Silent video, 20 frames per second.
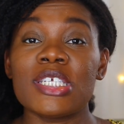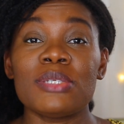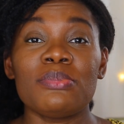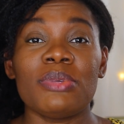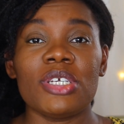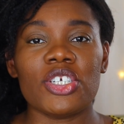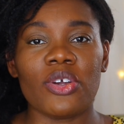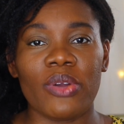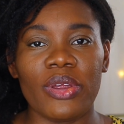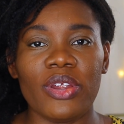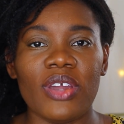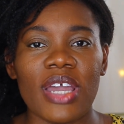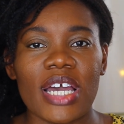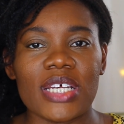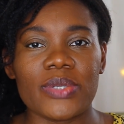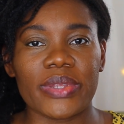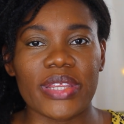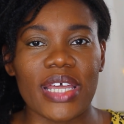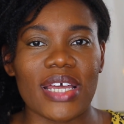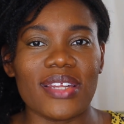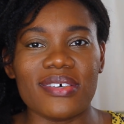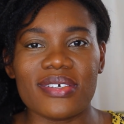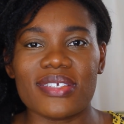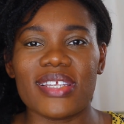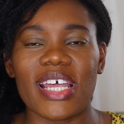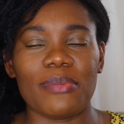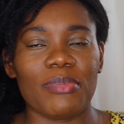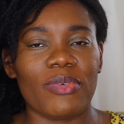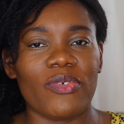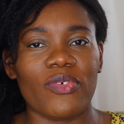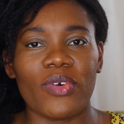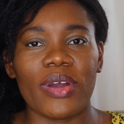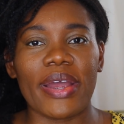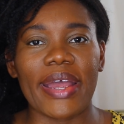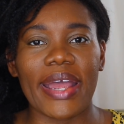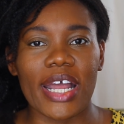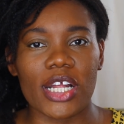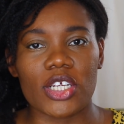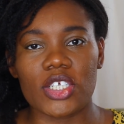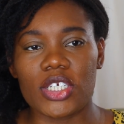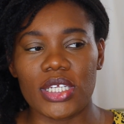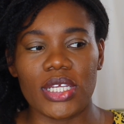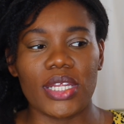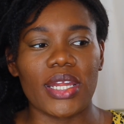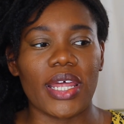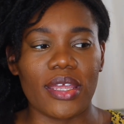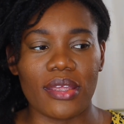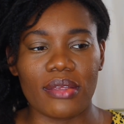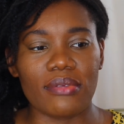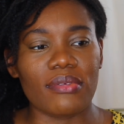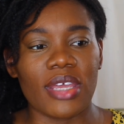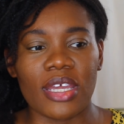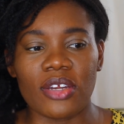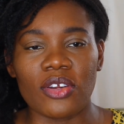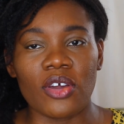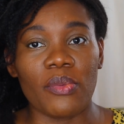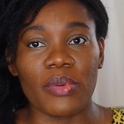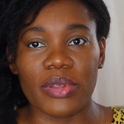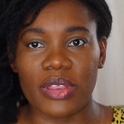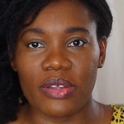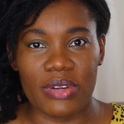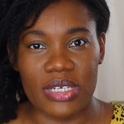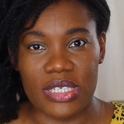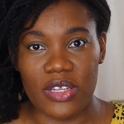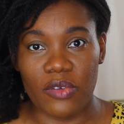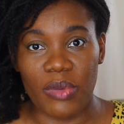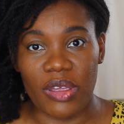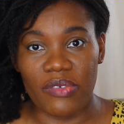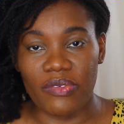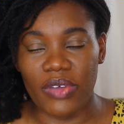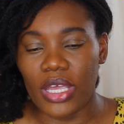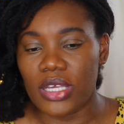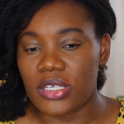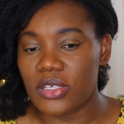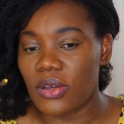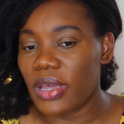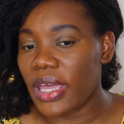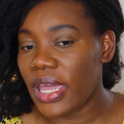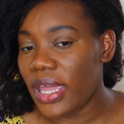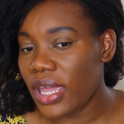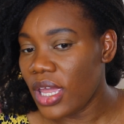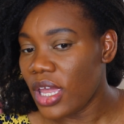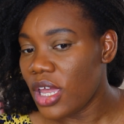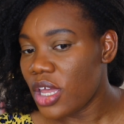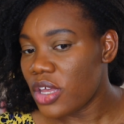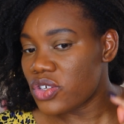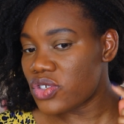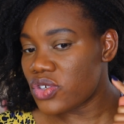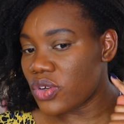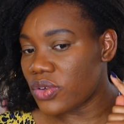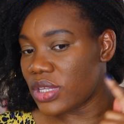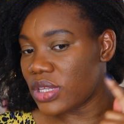is me showing you guys what that looks like before I actually like get done with the rest of my face. Okay, so